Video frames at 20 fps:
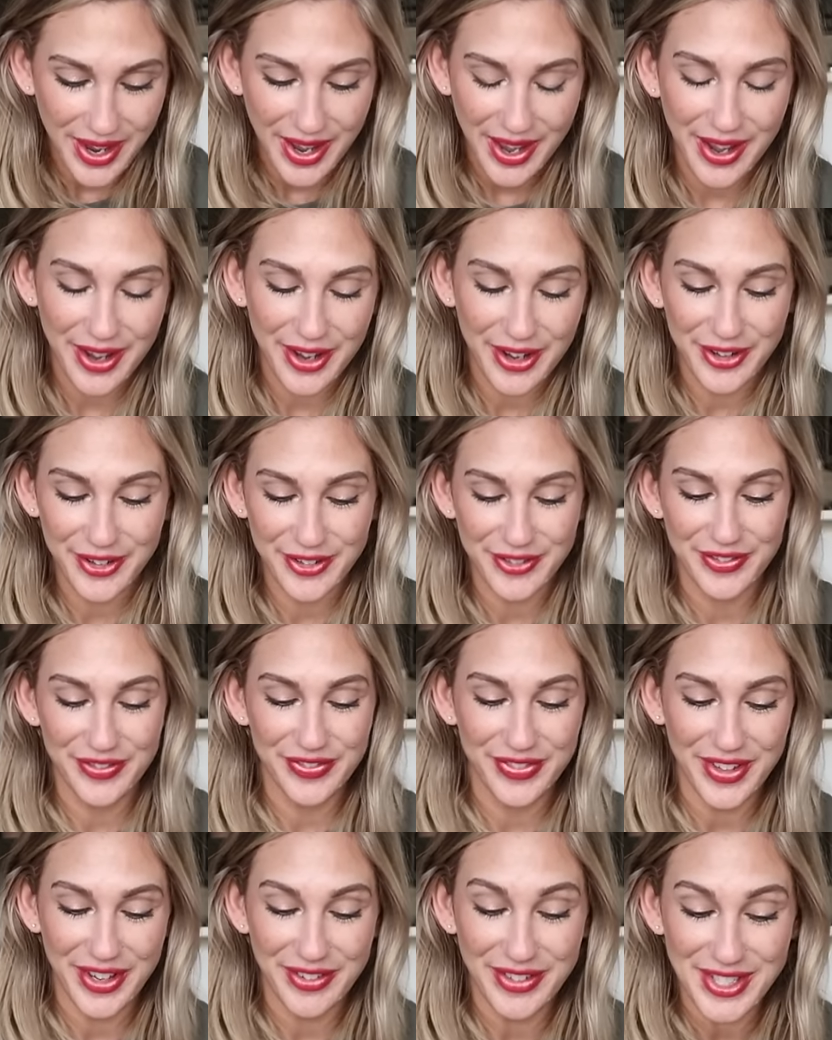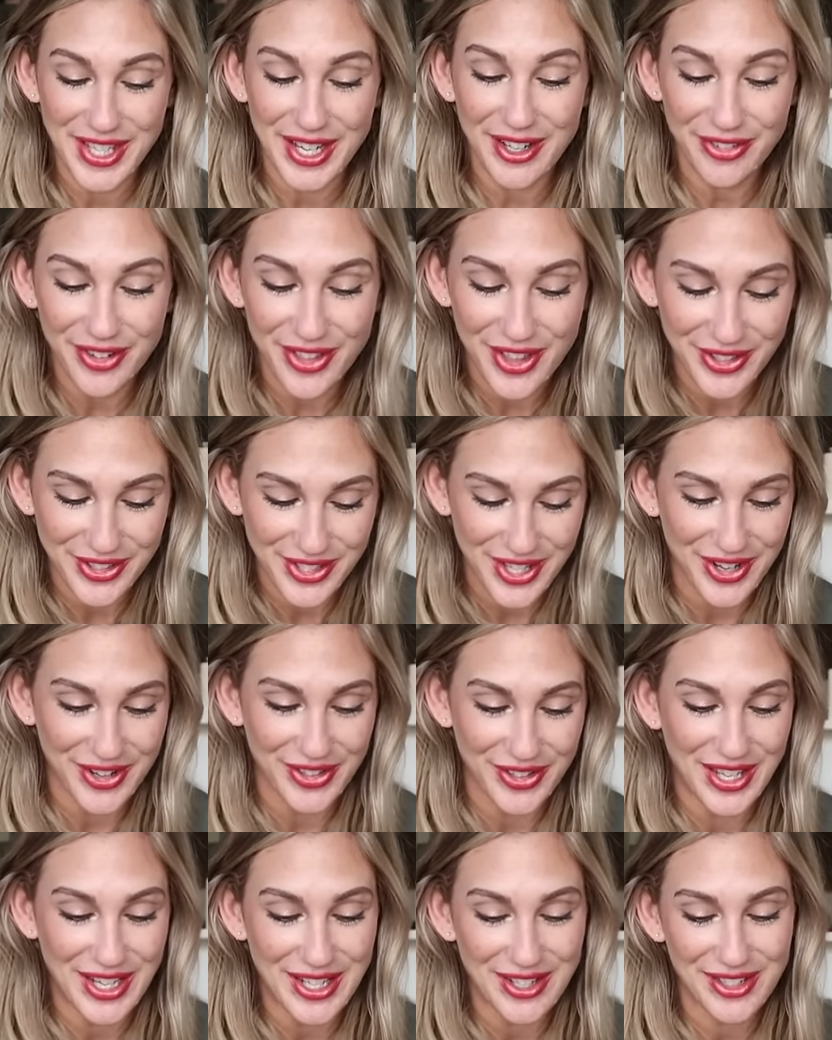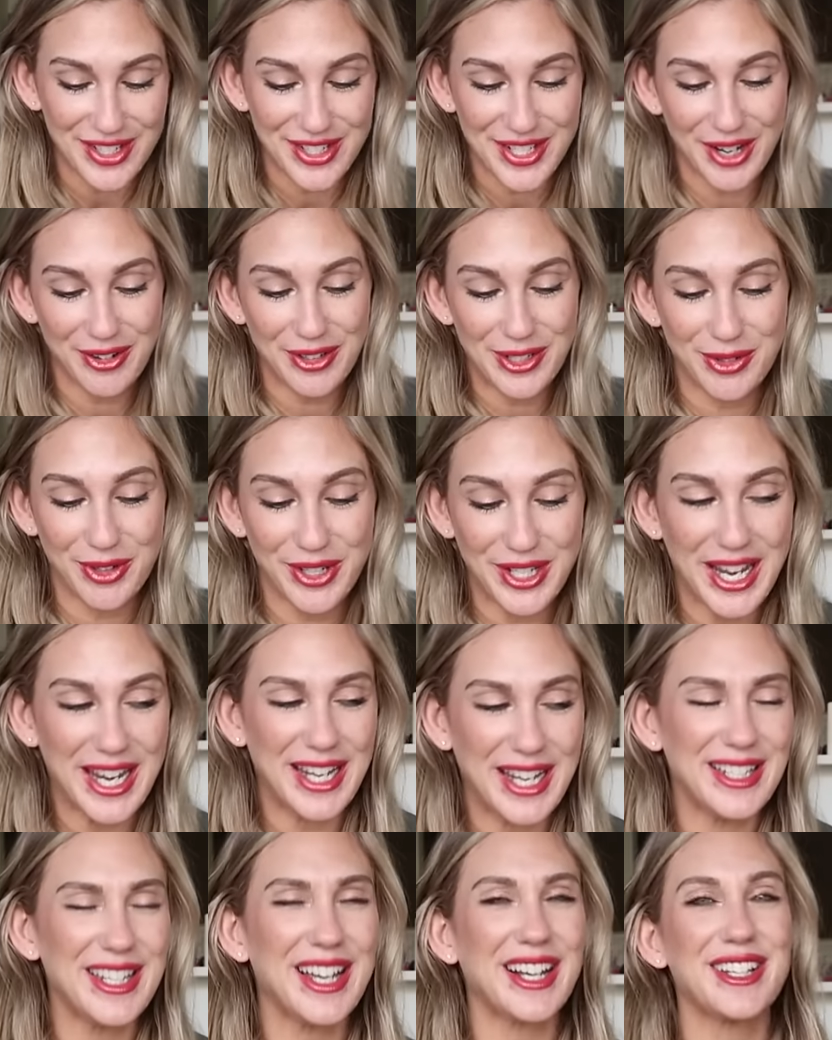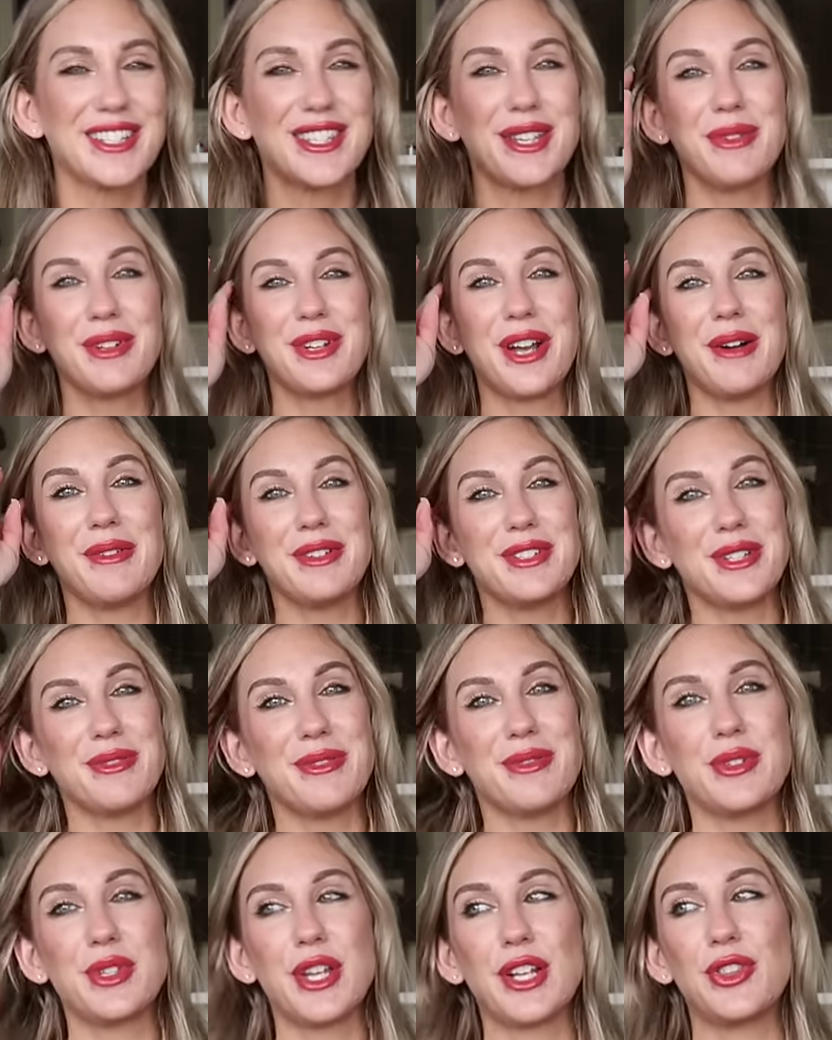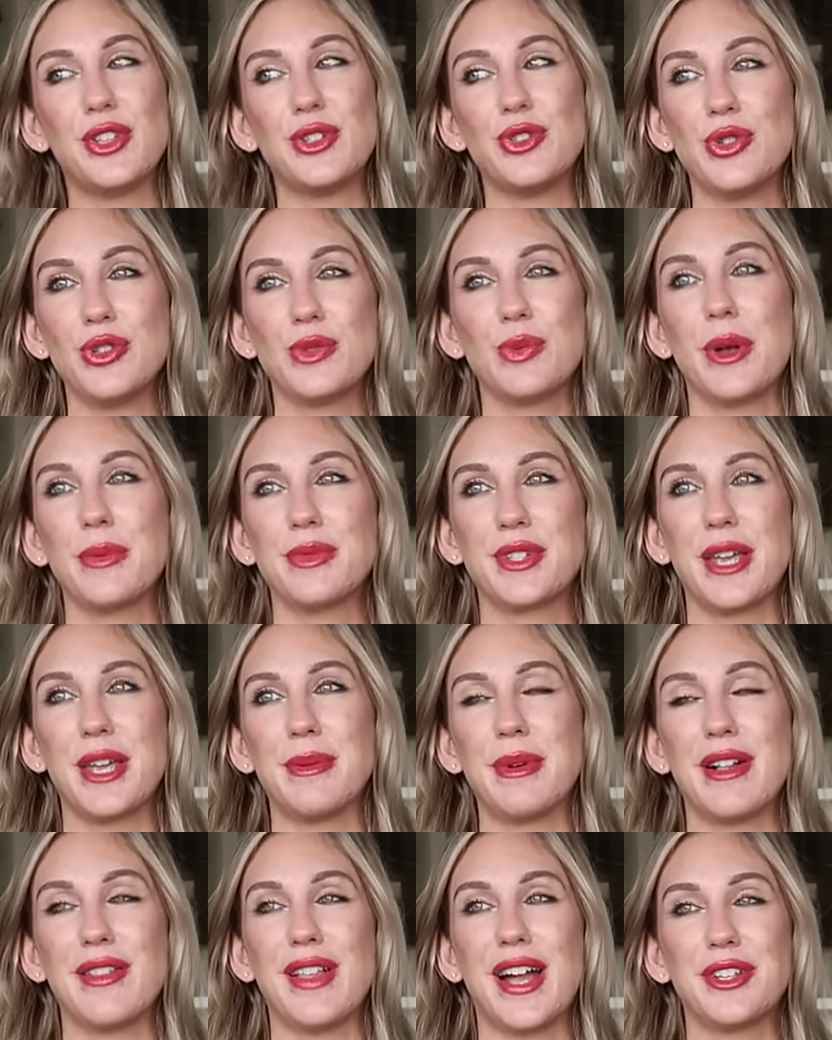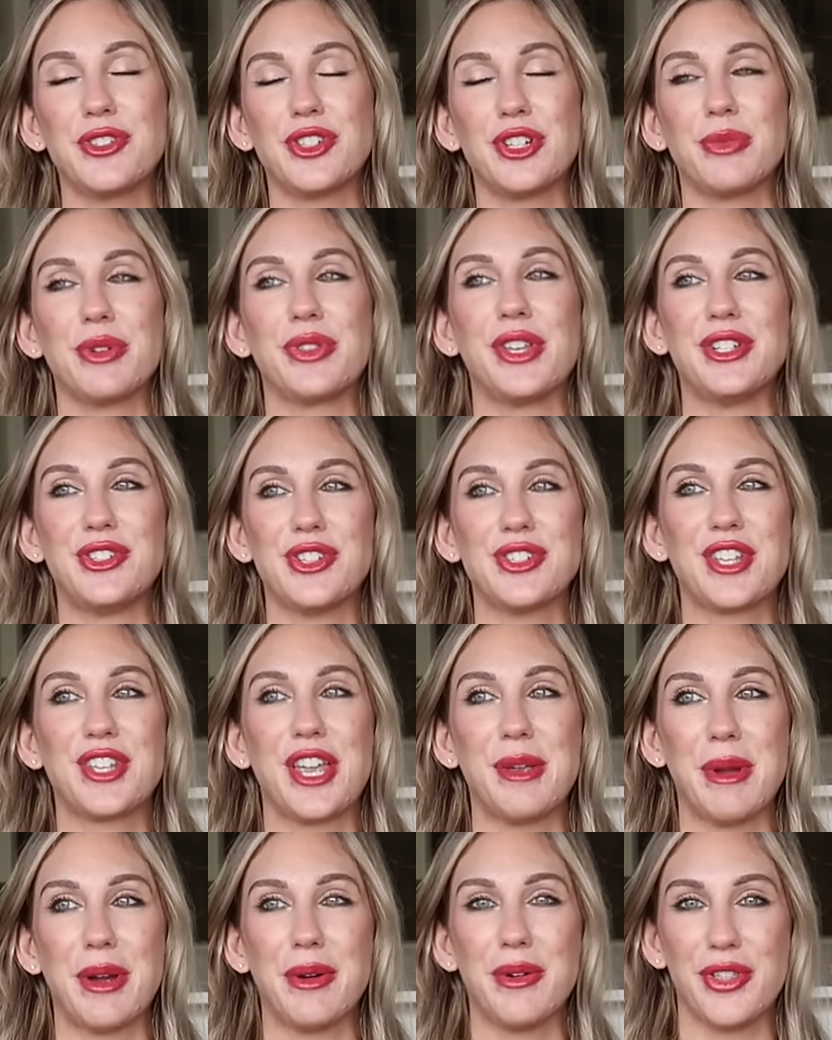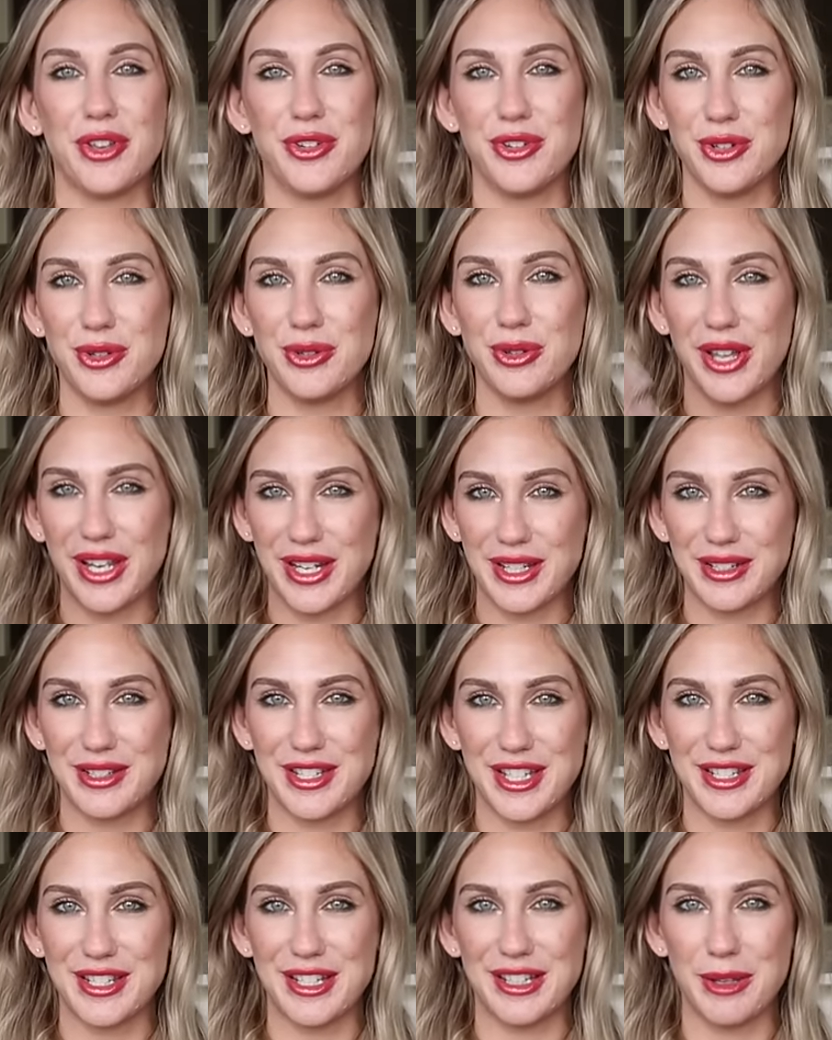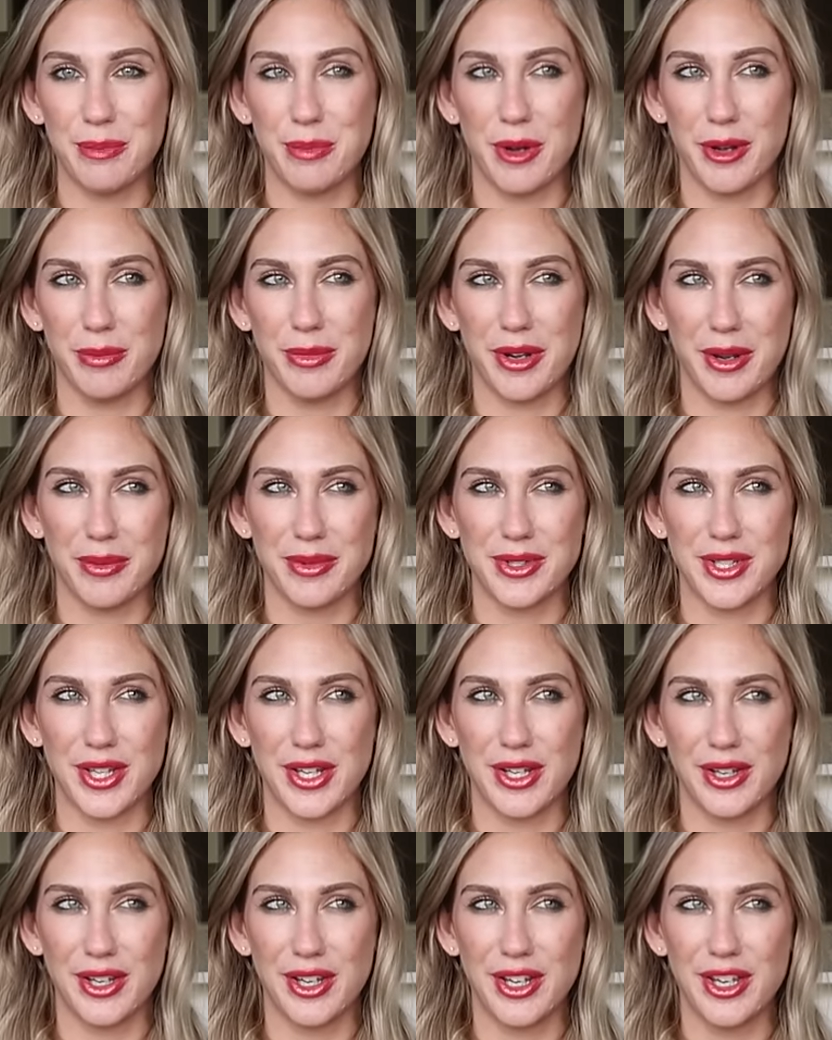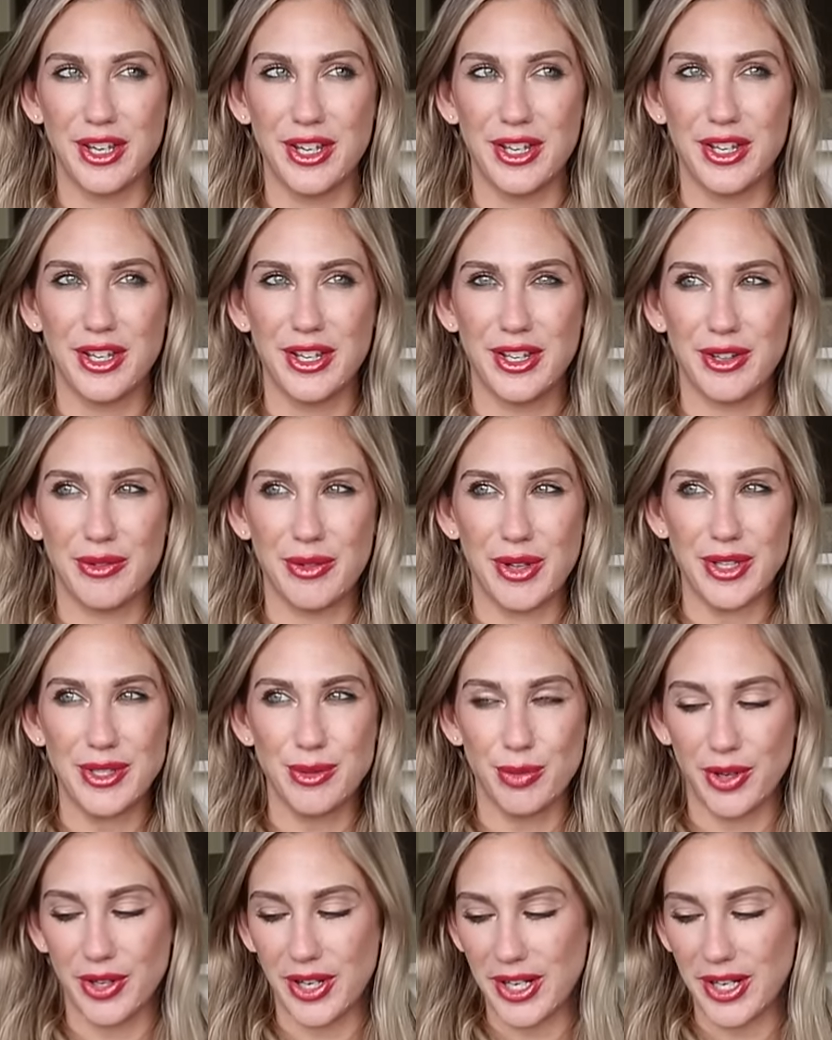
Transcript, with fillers: Um, I'm excited for those though. Thank you to Tower 28. Yeah, because someone commented was like, the Juice Balms came out last year, but they just came out with a new like tinted lip balm. And I was like, well, that's weird.